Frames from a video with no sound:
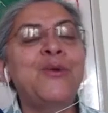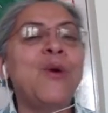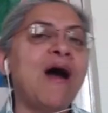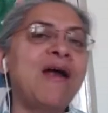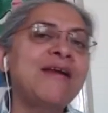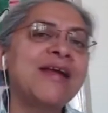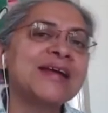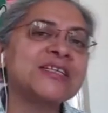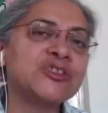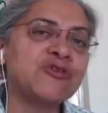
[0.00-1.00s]
who are
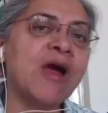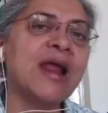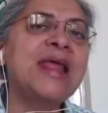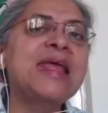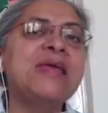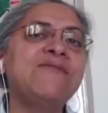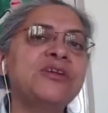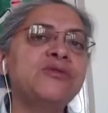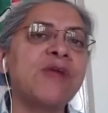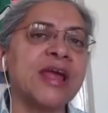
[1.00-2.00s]
struggling
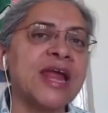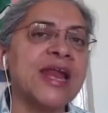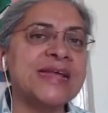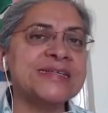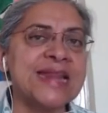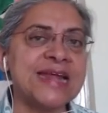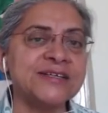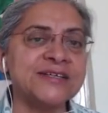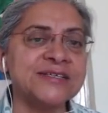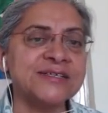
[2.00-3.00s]
even to recognize
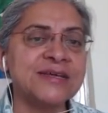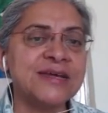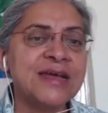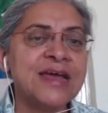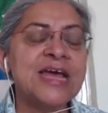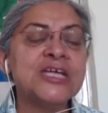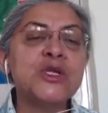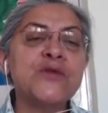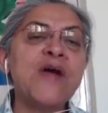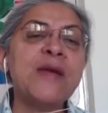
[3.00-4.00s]
letters.
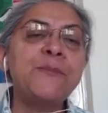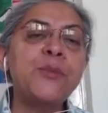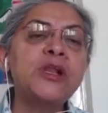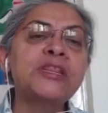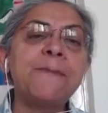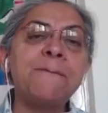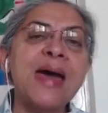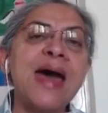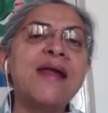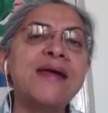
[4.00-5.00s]
So if I put the
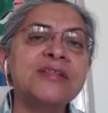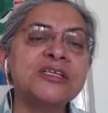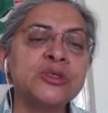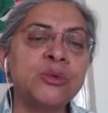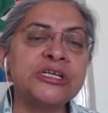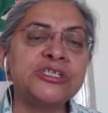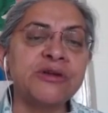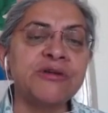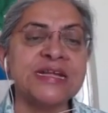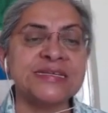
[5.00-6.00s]
para and the story
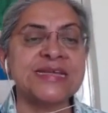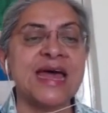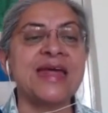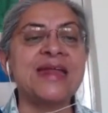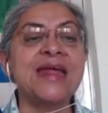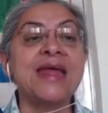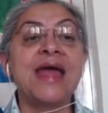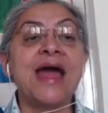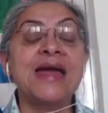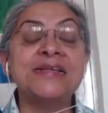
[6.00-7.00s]
children aside,
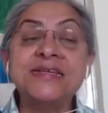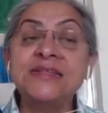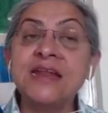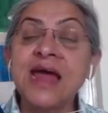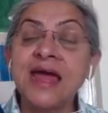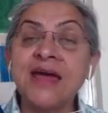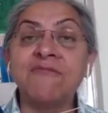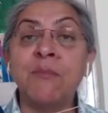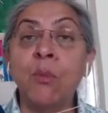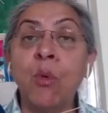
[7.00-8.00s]
I see that I
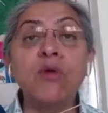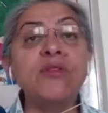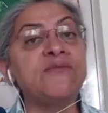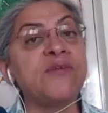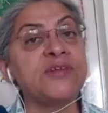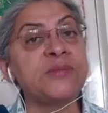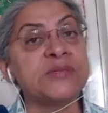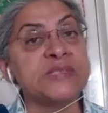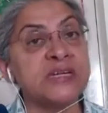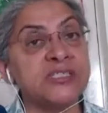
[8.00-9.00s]
have more than
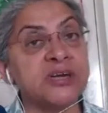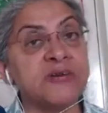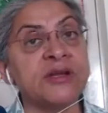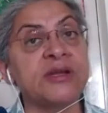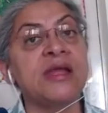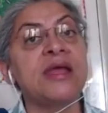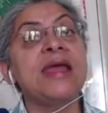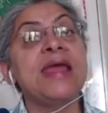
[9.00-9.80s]
50% children